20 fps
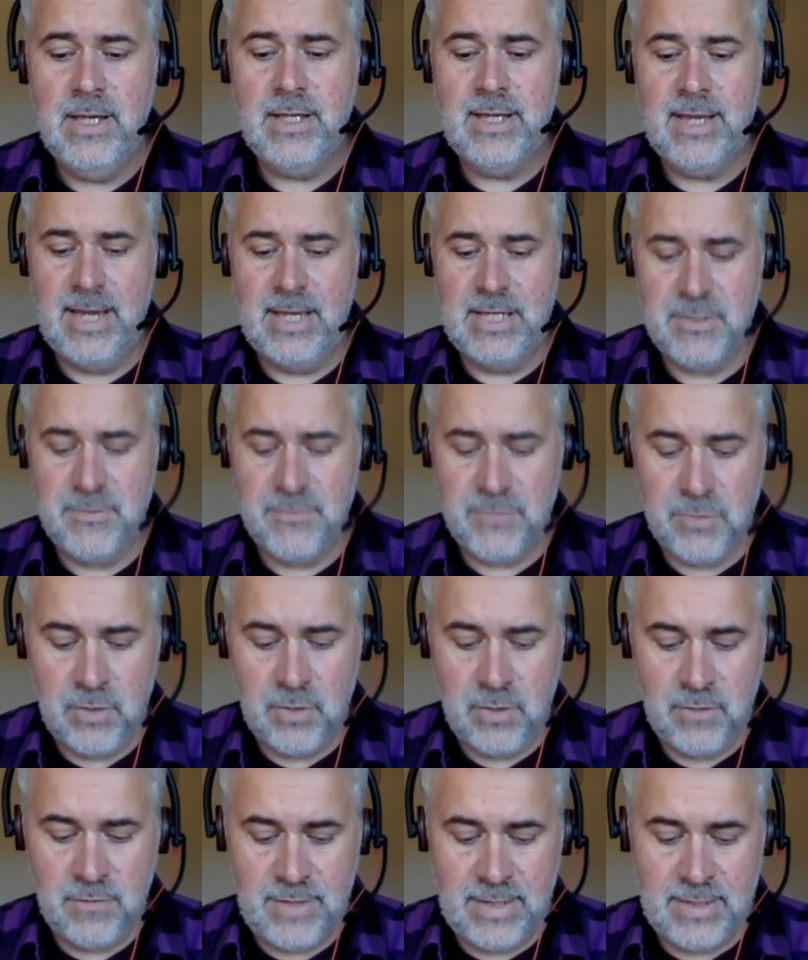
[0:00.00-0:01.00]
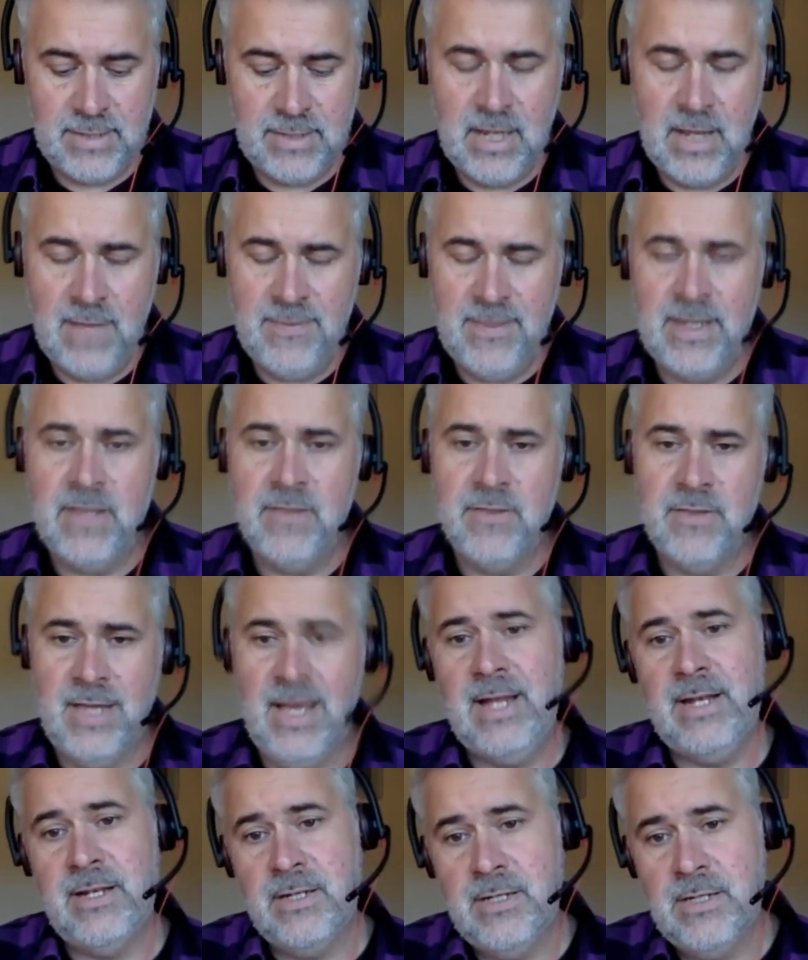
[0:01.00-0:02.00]
Cater for all of that, and then at
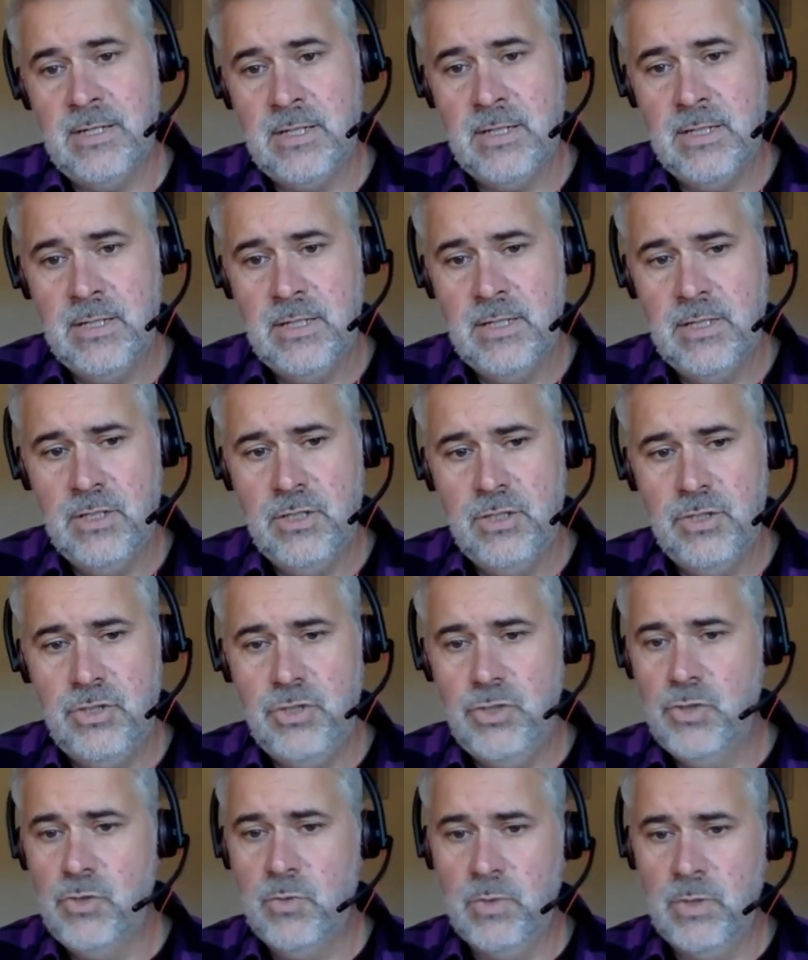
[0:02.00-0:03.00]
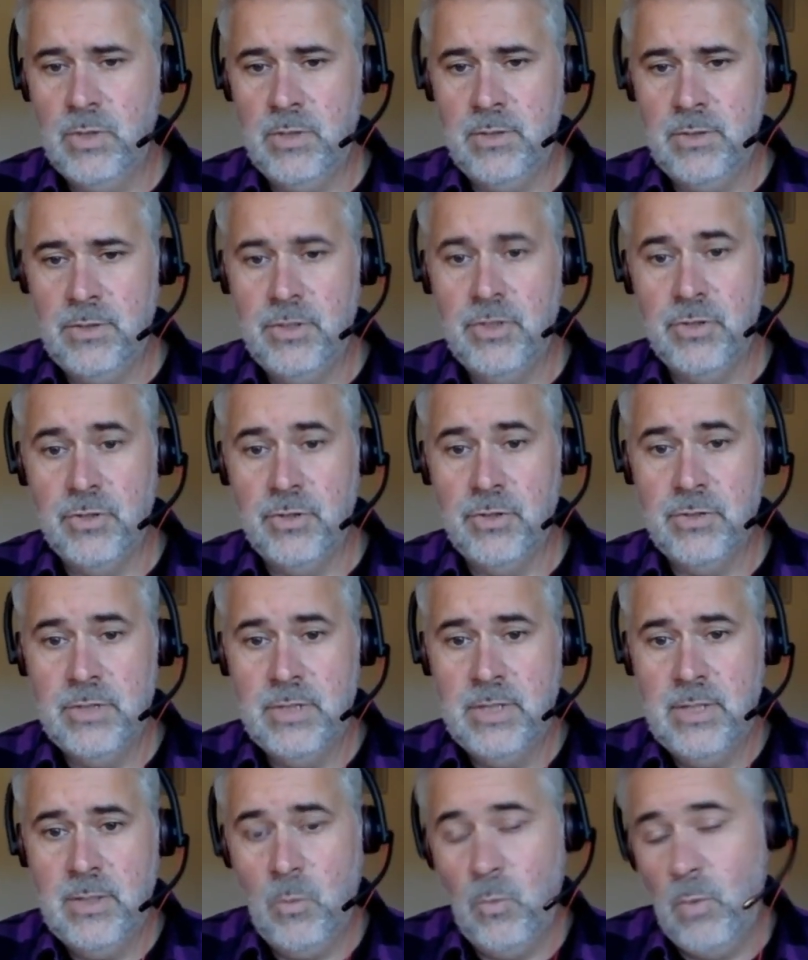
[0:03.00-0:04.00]
the end, you will know
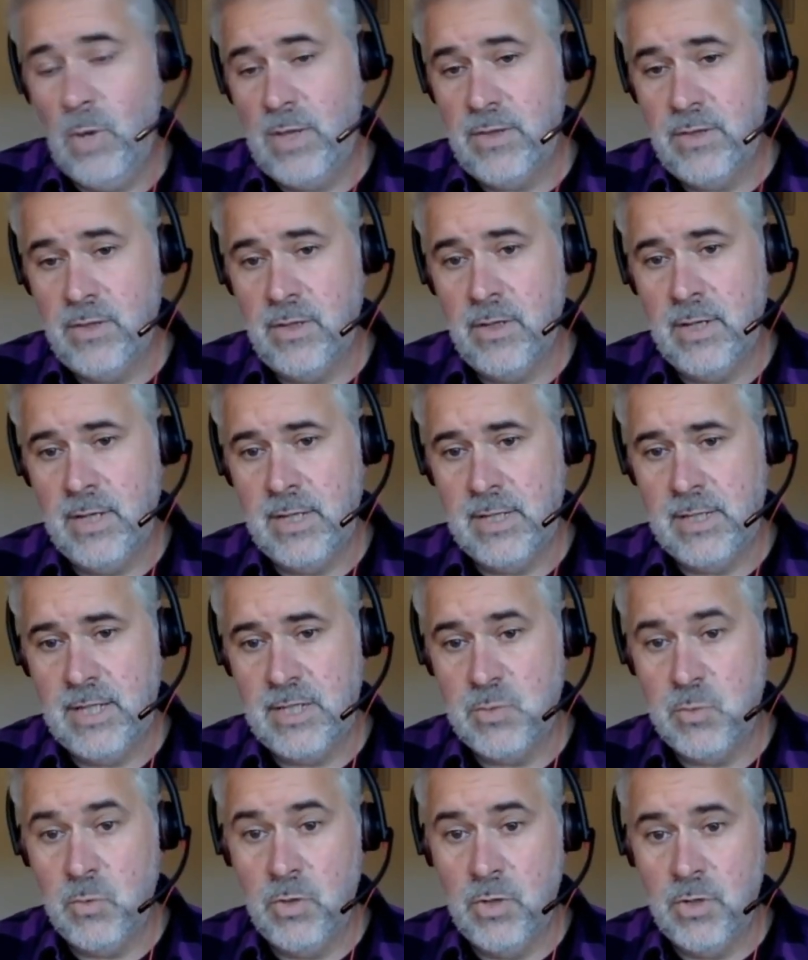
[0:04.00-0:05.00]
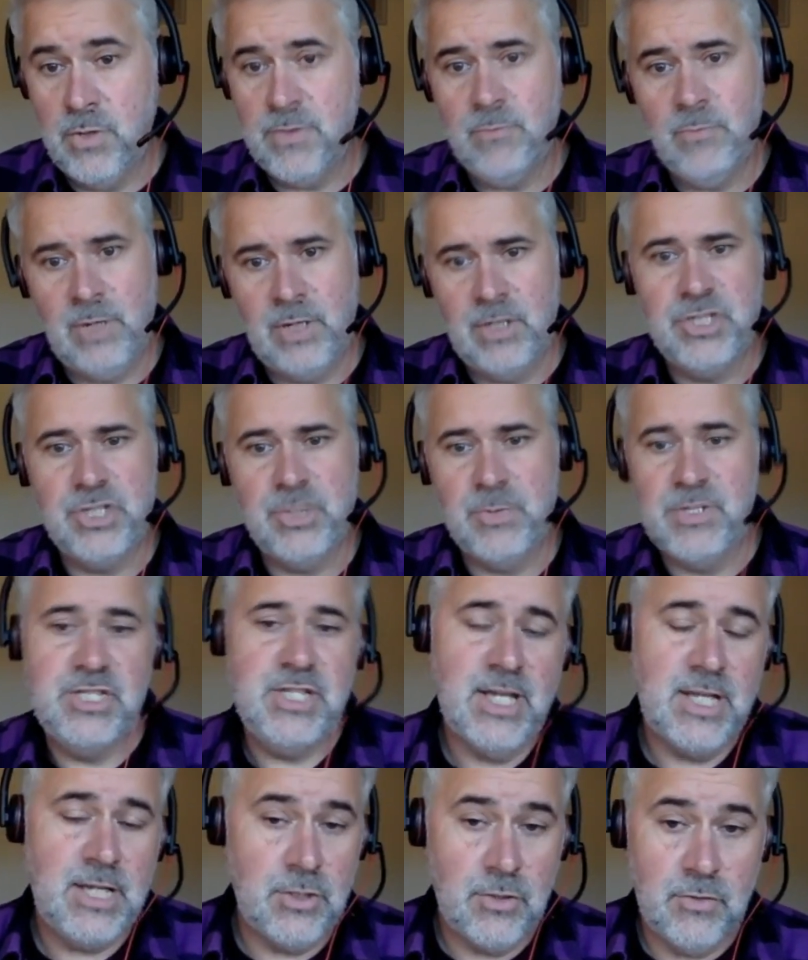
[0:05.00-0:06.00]
whether it's worth, well, should we
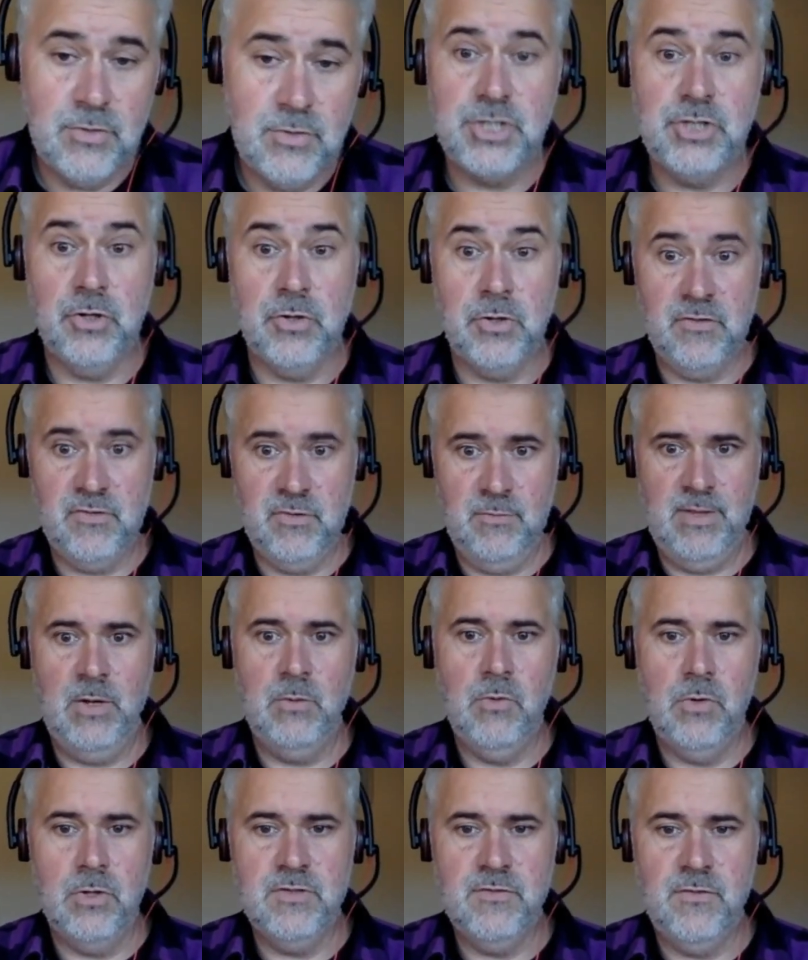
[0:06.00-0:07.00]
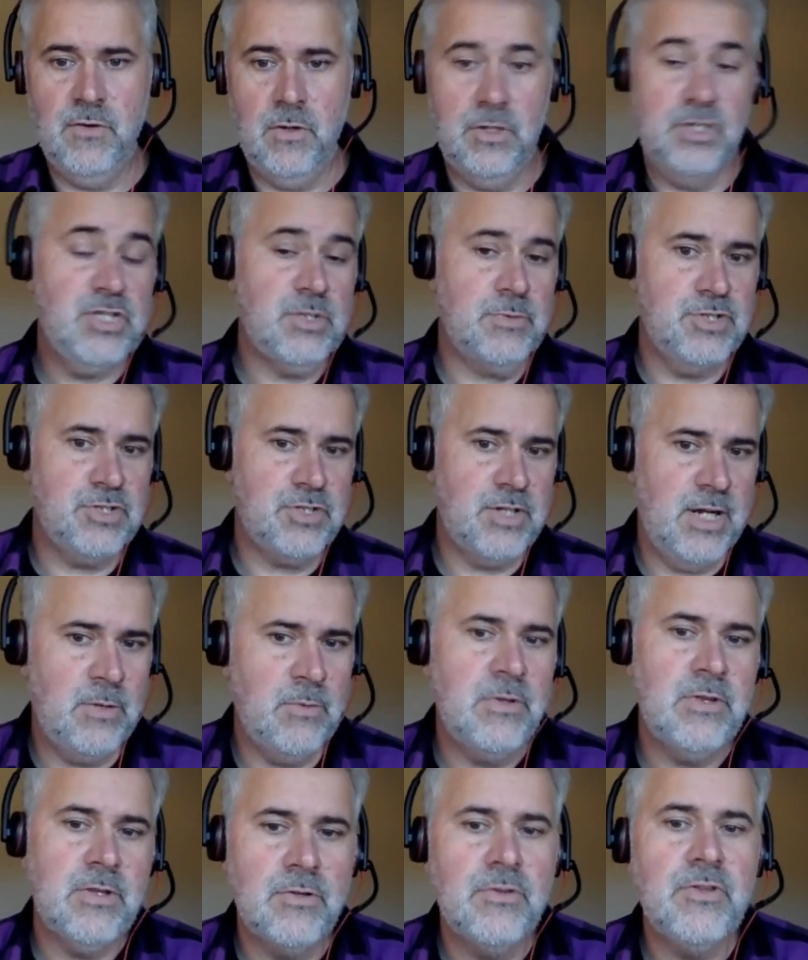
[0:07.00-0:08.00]
take another chunk from that waterfall? Should we try
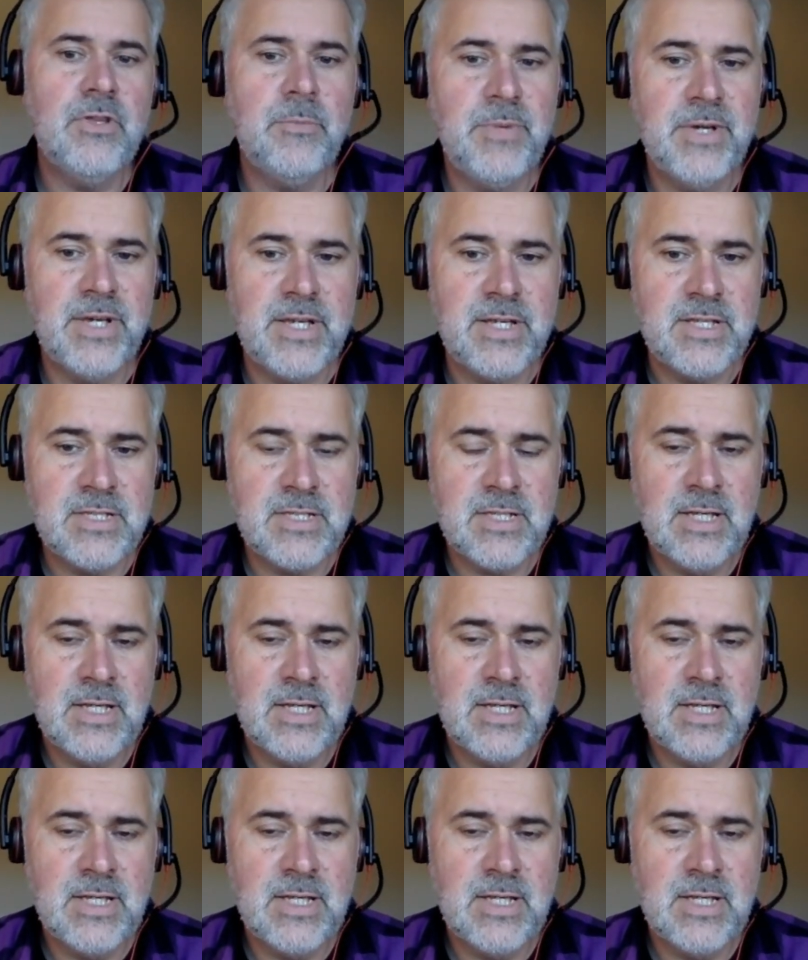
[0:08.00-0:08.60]
it with another piece?